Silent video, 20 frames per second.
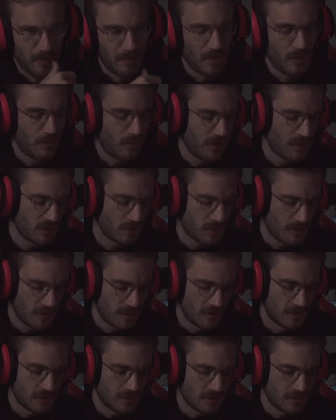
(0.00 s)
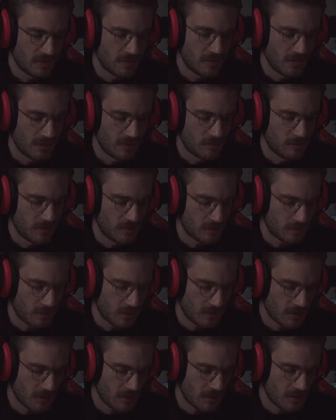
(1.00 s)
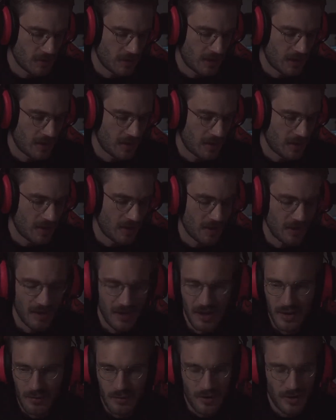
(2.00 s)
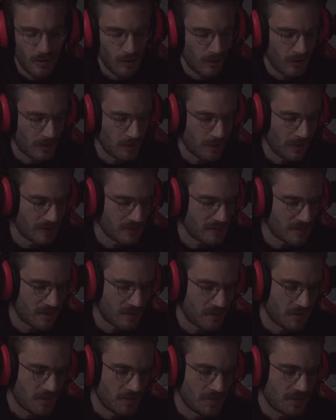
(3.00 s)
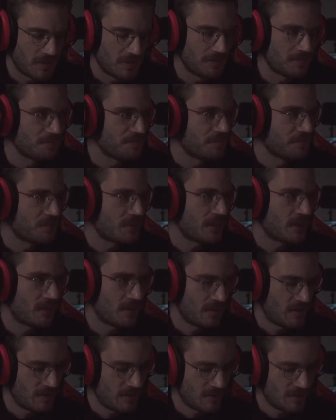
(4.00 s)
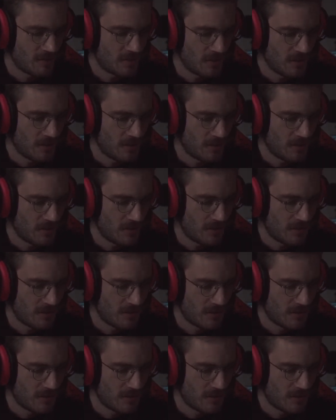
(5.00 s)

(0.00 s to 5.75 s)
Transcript: But the first one is his best work. I read all the rest. I don't think they're really worth.